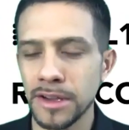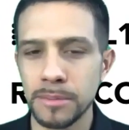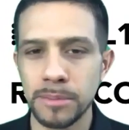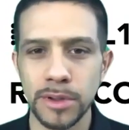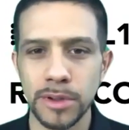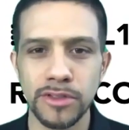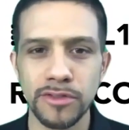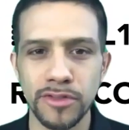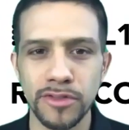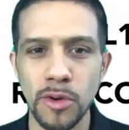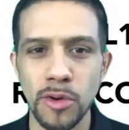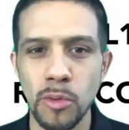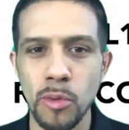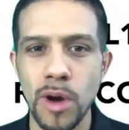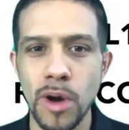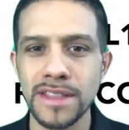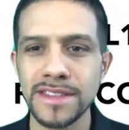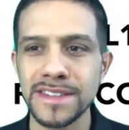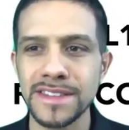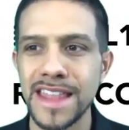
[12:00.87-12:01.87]
But for the
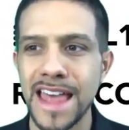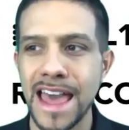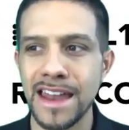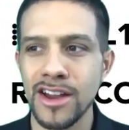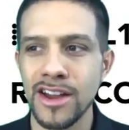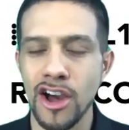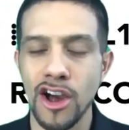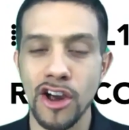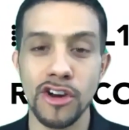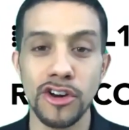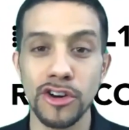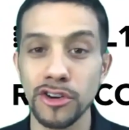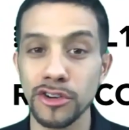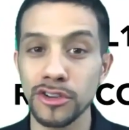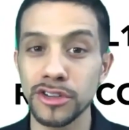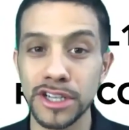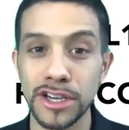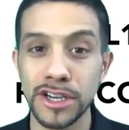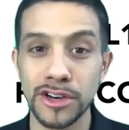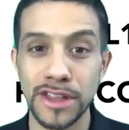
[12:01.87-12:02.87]
ones that are
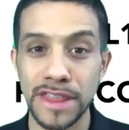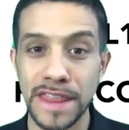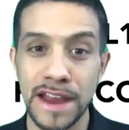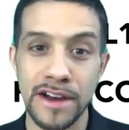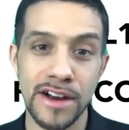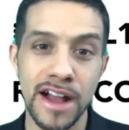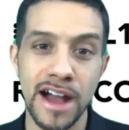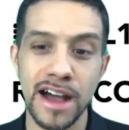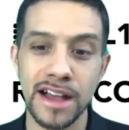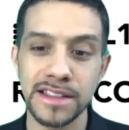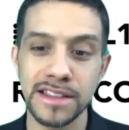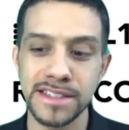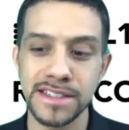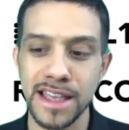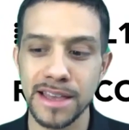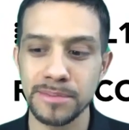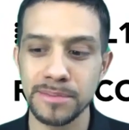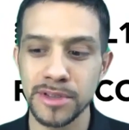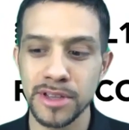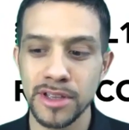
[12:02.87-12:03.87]
earlier in their
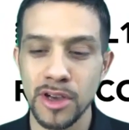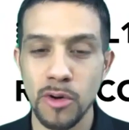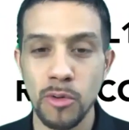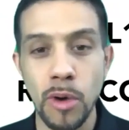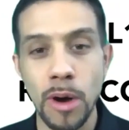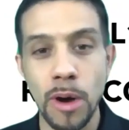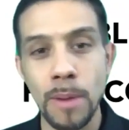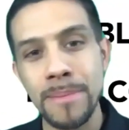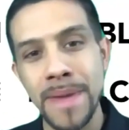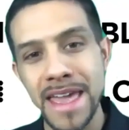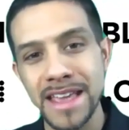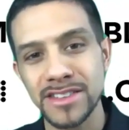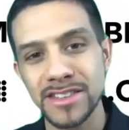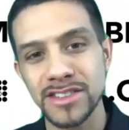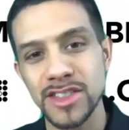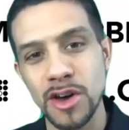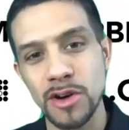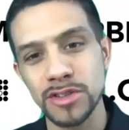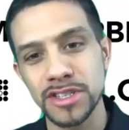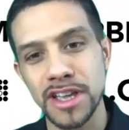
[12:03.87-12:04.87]
concept, what makes
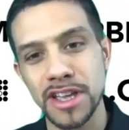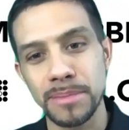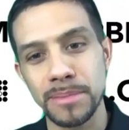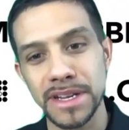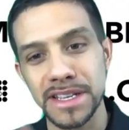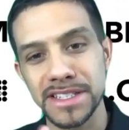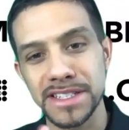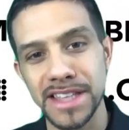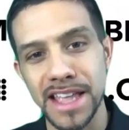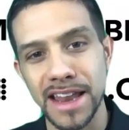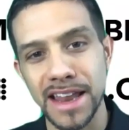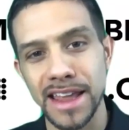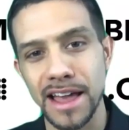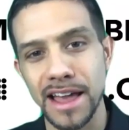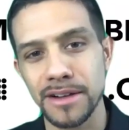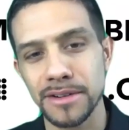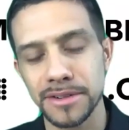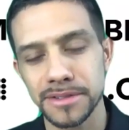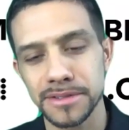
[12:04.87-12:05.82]
those companies stand out?